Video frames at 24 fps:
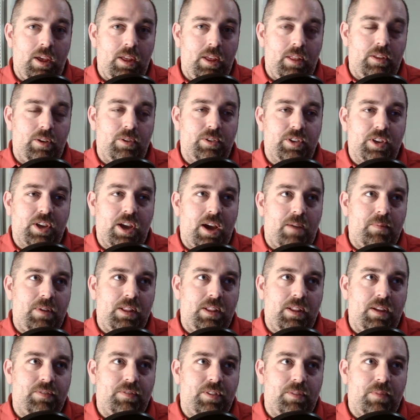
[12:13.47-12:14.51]
There was a comment
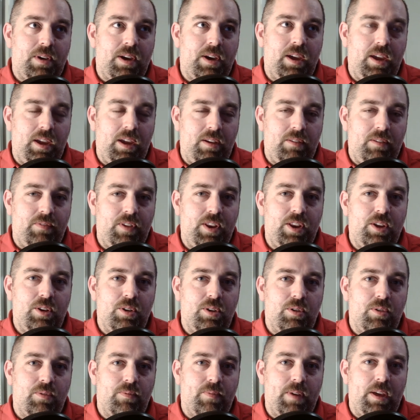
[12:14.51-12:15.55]
left in my
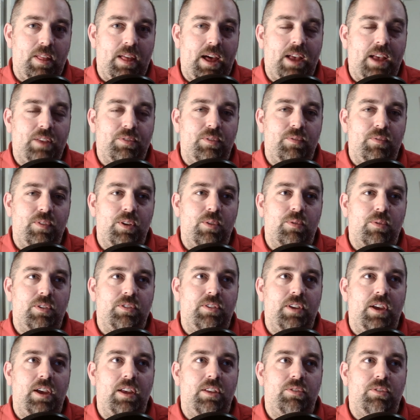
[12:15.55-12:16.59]
video of my last review where it
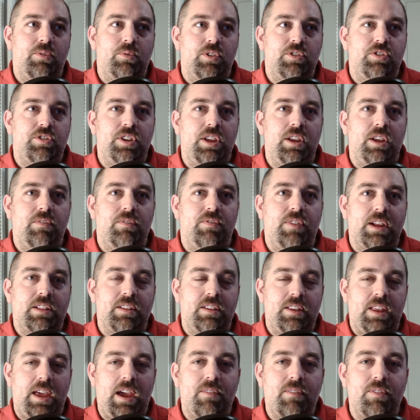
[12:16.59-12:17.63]
says where she
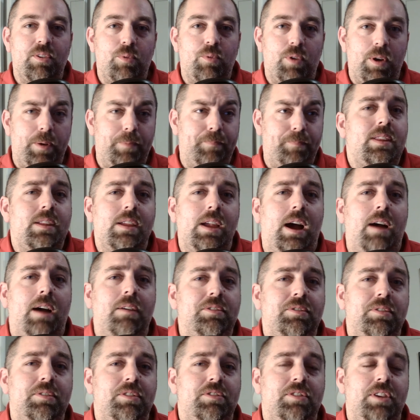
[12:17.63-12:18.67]
infected everyone.
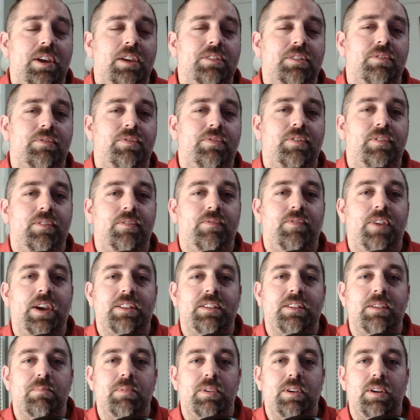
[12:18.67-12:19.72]
Obviously, she hasn't
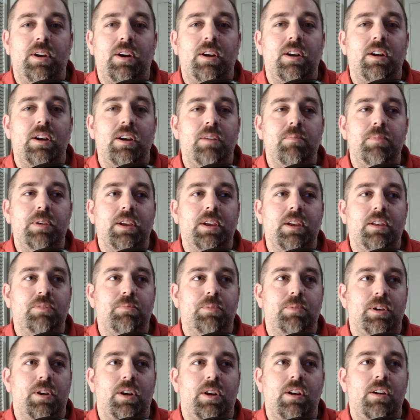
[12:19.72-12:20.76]
infected Bernard because
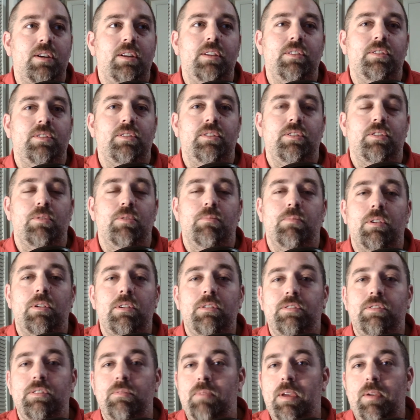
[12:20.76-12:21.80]
Bernard is his own
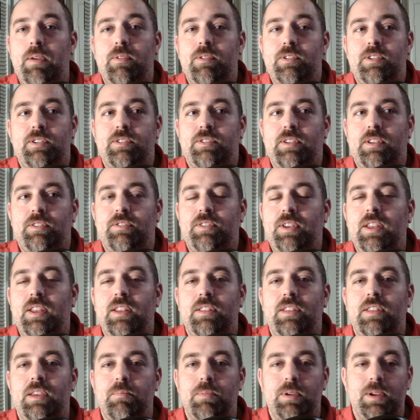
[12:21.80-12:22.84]
person. Maybe we're just not seeing
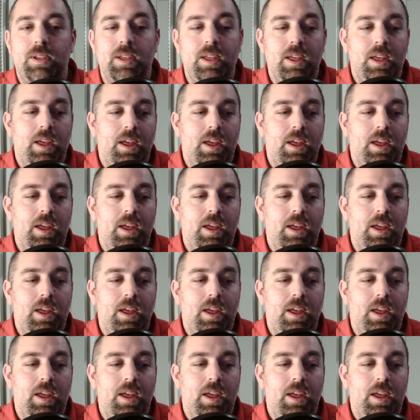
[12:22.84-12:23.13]
anything, but